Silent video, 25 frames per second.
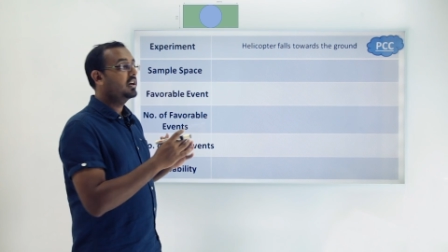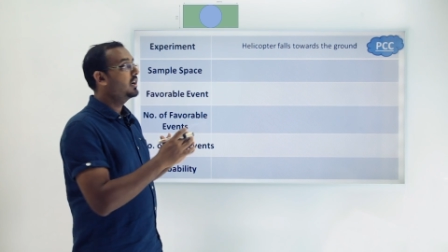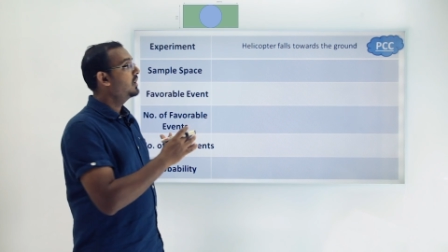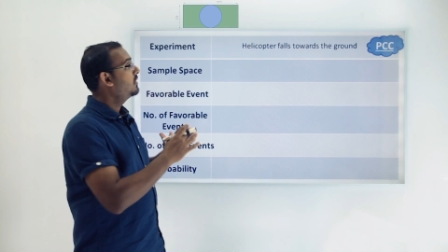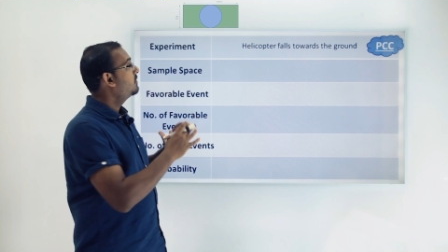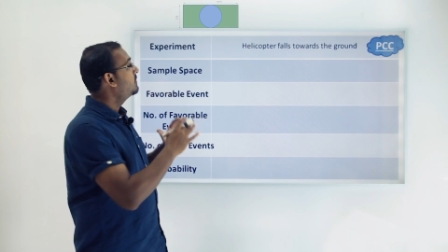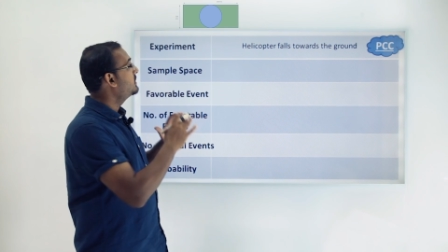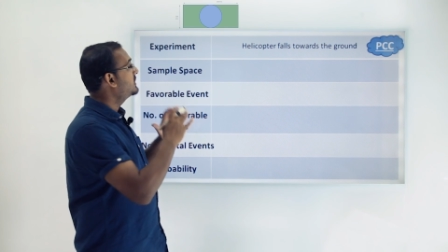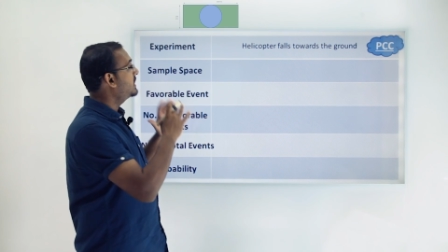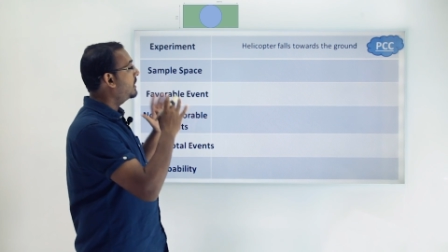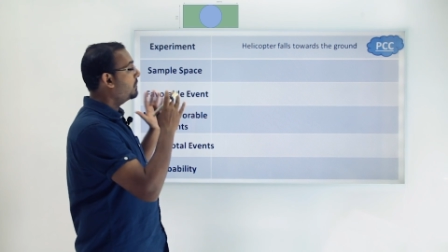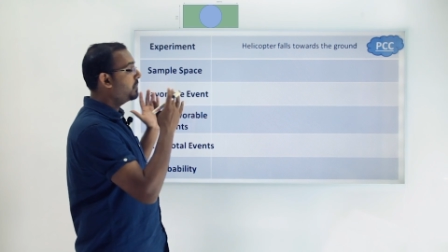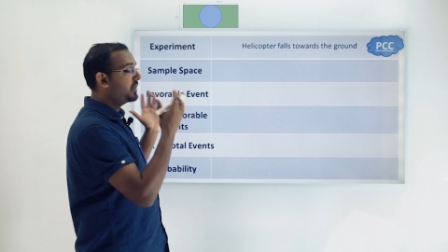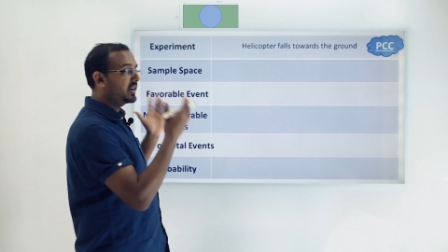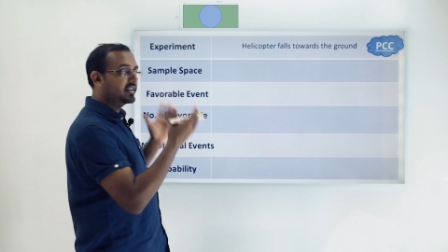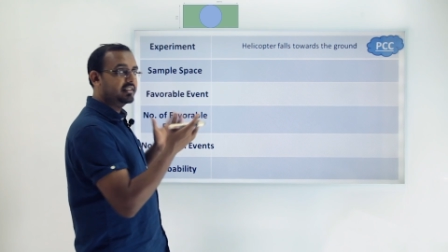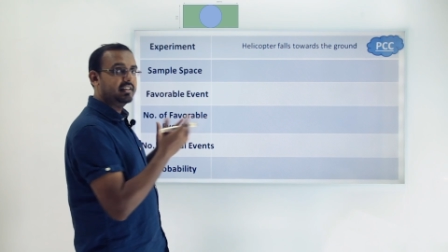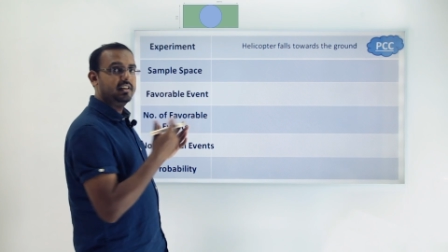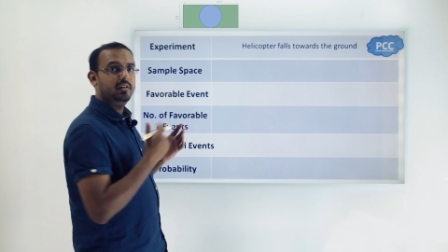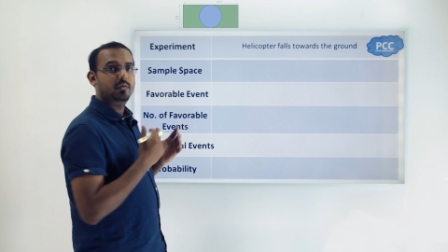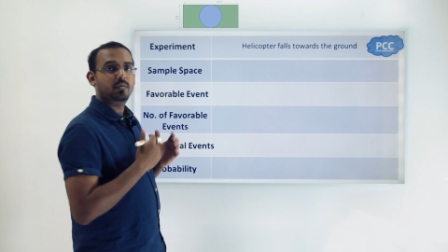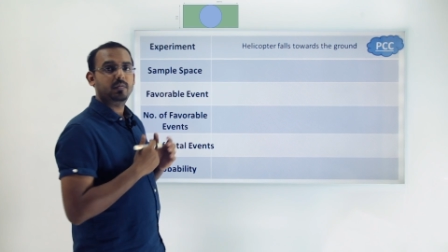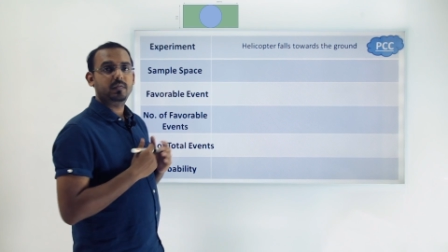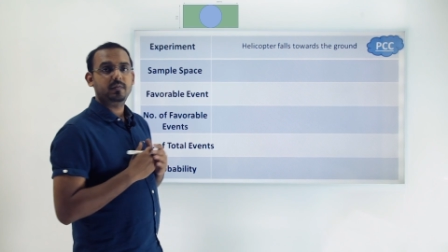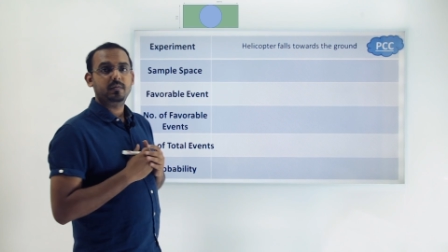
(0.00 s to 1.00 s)
which are
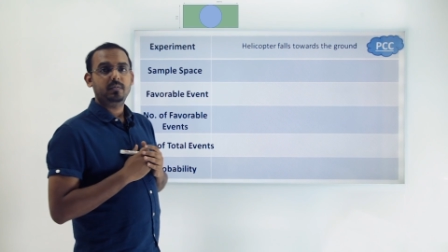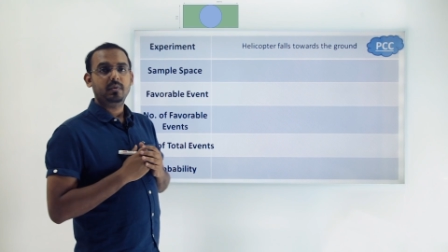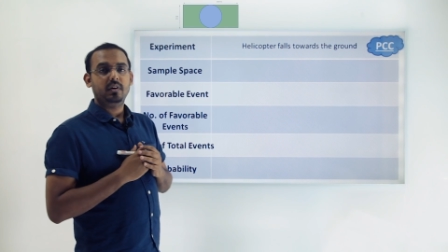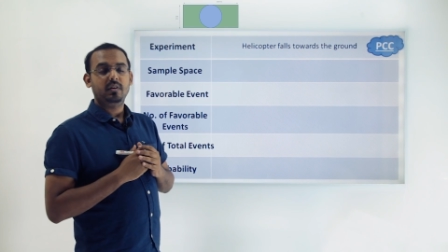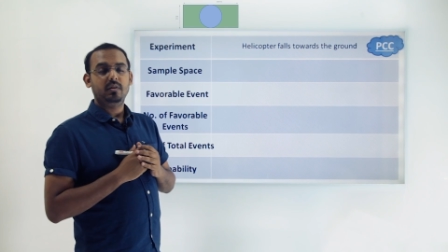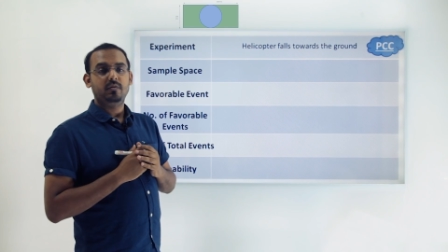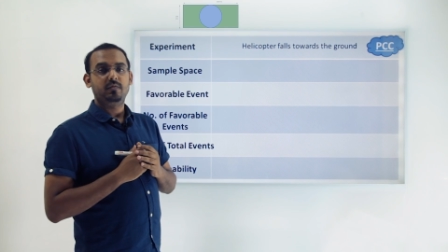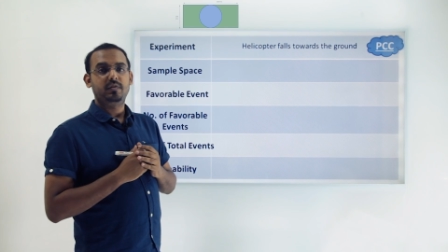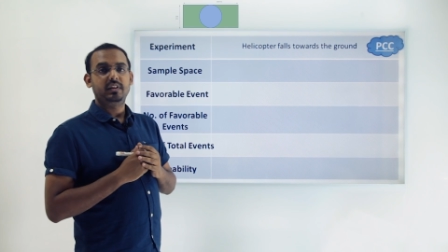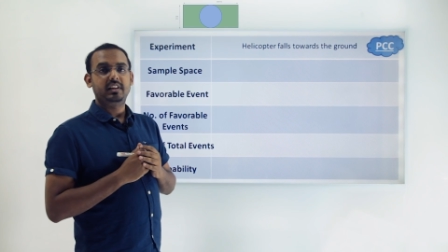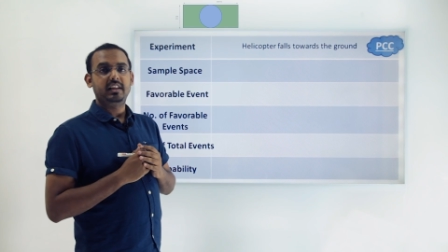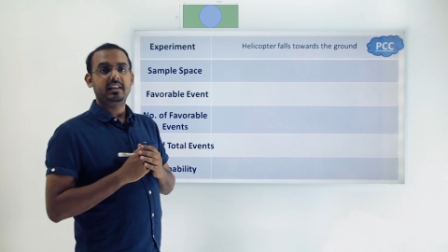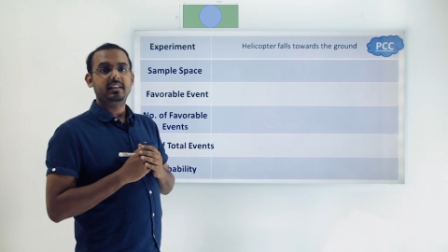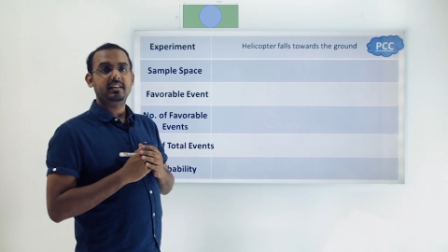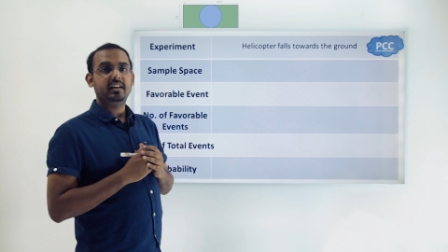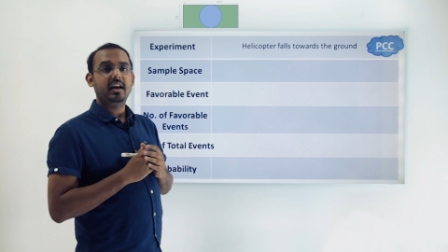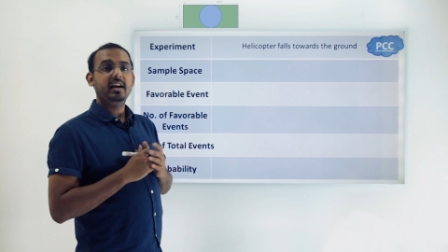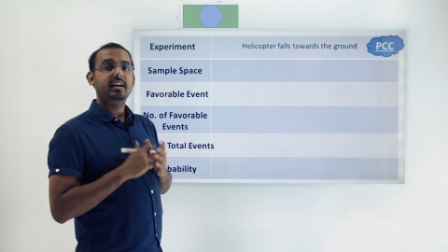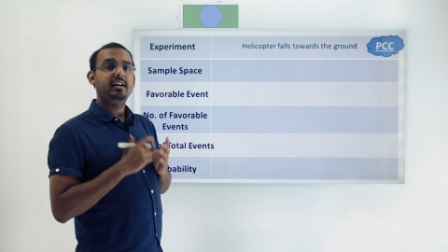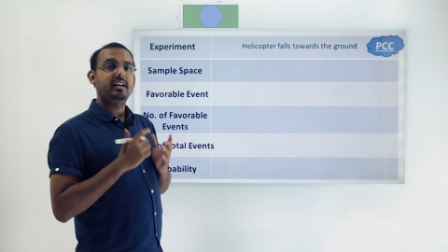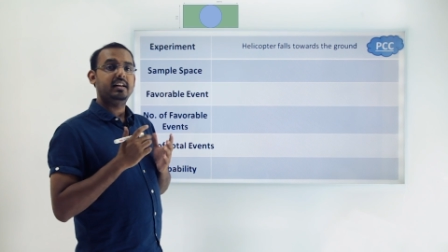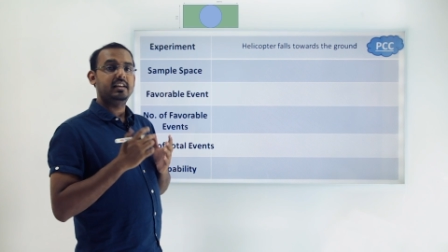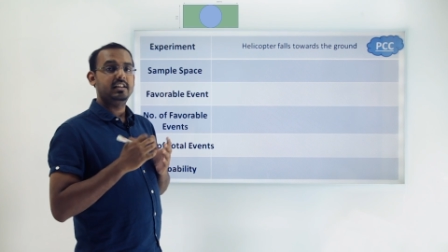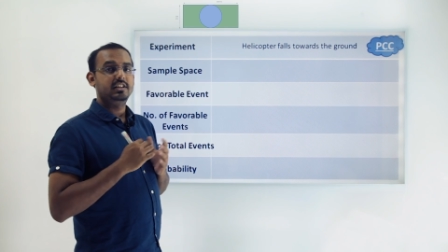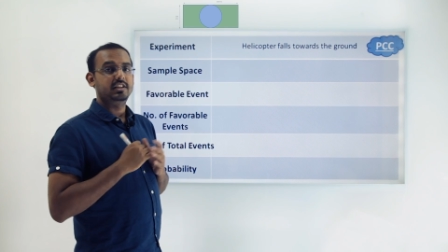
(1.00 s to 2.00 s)
present within that
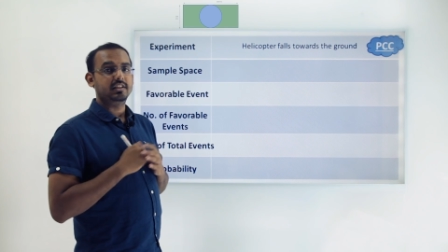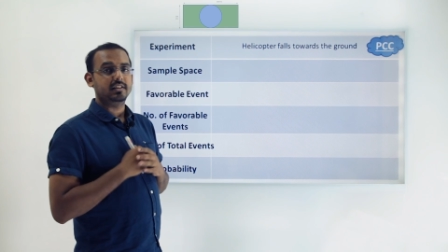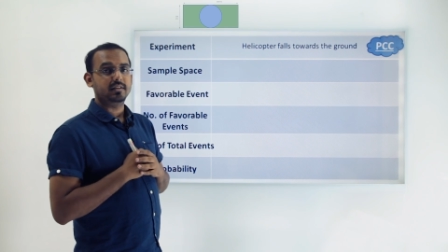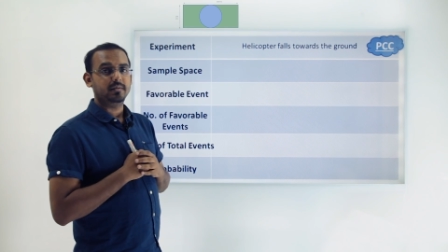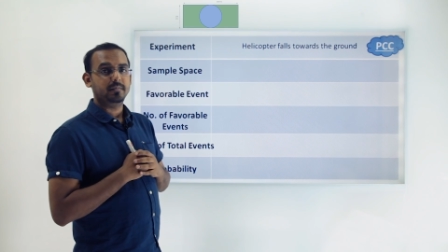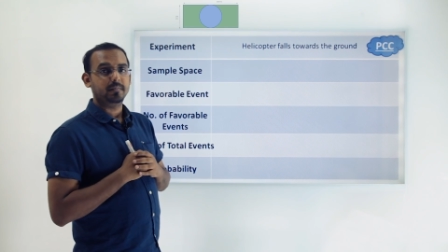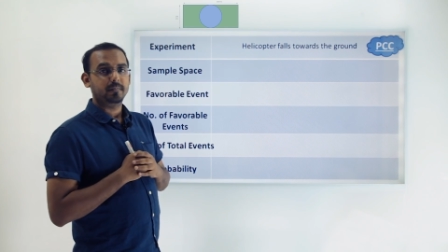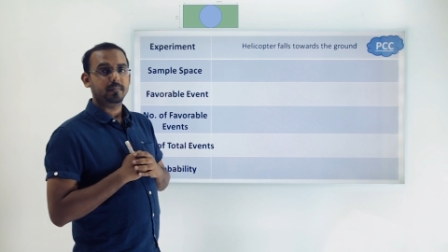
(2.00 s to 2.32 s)
region.